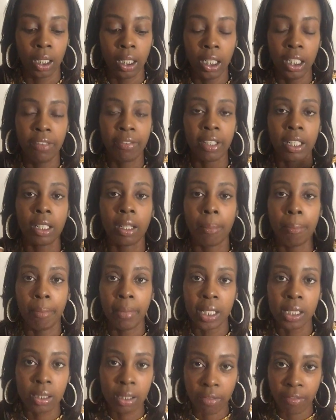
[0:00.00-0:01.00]
Even in the
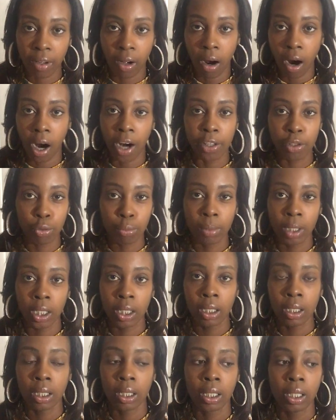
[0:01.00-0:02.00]
midst of an
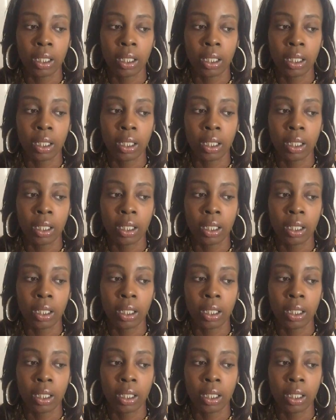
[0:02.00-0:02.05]
argument,